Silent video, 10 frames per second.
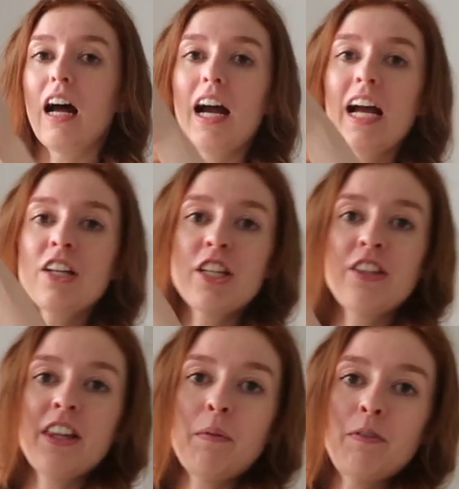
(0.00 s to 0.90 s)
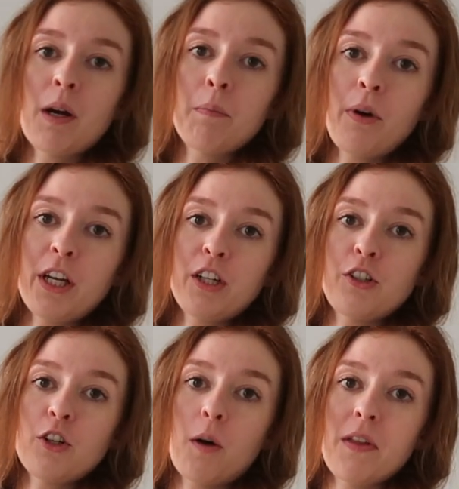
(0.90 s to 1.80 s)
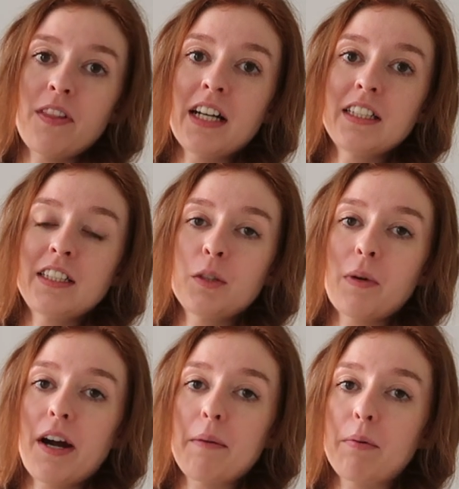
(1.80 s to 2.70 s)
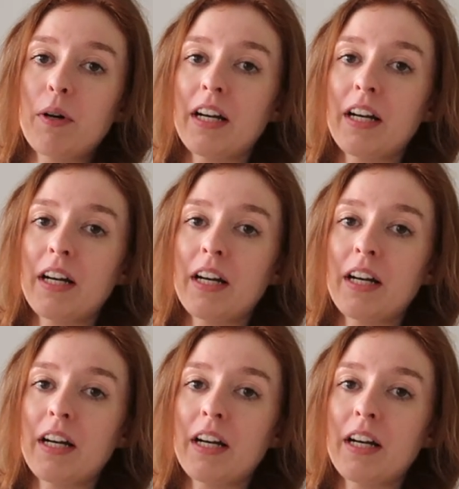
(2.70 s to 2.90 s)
I actually think that we've done a pretty good job and that is still wearable.